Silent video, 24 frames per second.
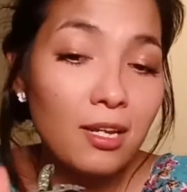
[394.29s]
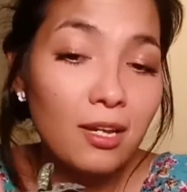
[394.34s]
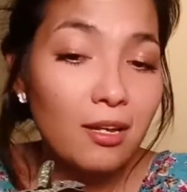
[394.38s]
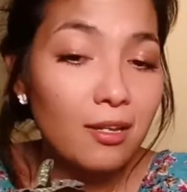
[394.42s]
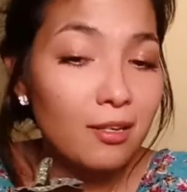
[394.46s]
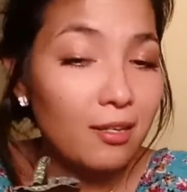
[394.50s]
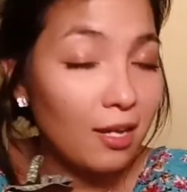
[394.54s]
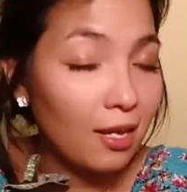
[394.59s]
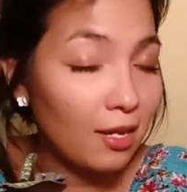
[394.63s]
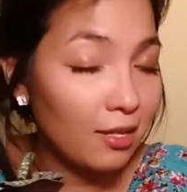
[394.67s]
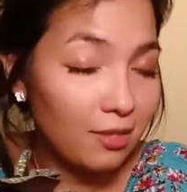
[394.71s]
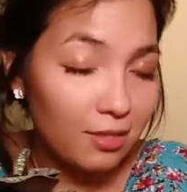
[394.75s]

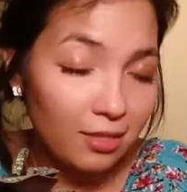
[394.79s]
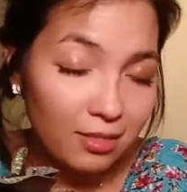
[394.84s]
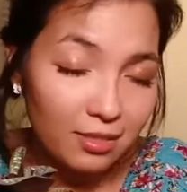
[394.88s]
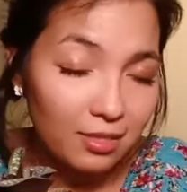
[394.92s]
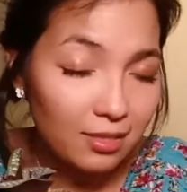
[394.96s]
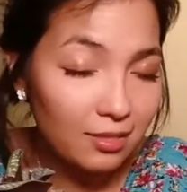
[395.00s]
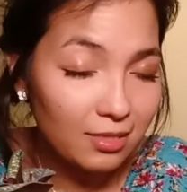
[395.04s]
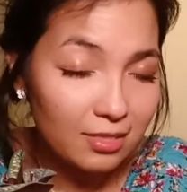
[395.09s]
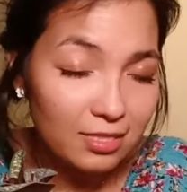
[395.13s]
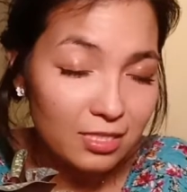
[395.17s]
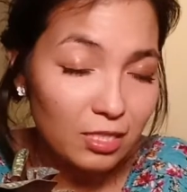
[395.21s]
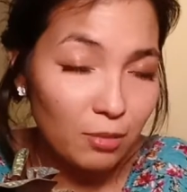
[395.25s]
I think
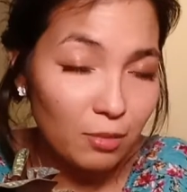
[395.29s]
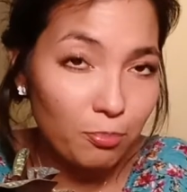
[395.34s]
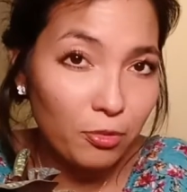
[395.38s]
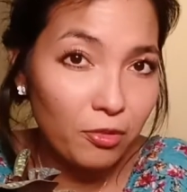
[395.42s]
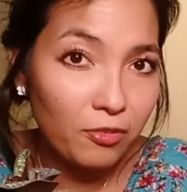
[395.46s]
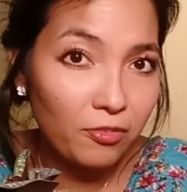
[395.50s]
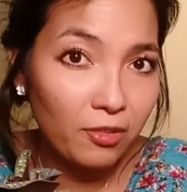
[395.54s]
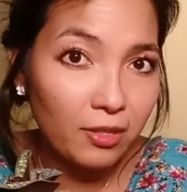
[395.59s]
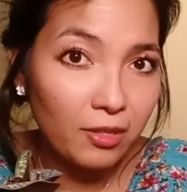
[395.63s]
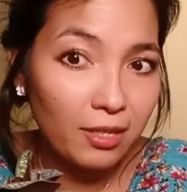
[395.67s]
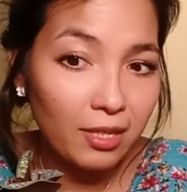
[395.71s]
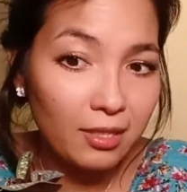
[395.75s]
that this is a
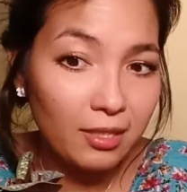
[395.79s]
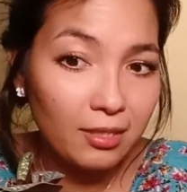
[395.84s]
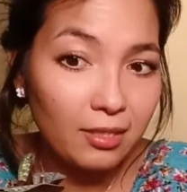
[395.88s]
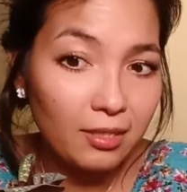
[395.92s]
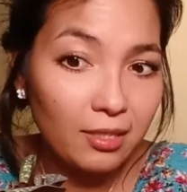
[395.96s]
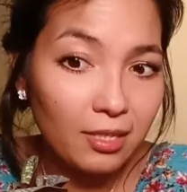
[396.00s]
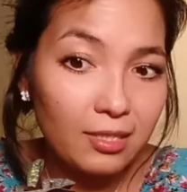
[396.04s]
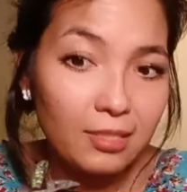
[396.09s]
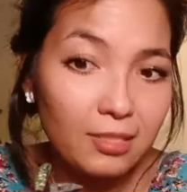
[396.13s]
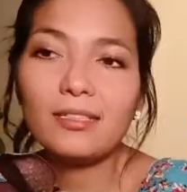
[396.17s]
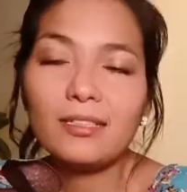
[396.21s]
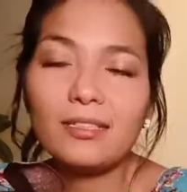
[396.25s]
perfect
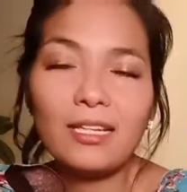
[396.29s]
candidate.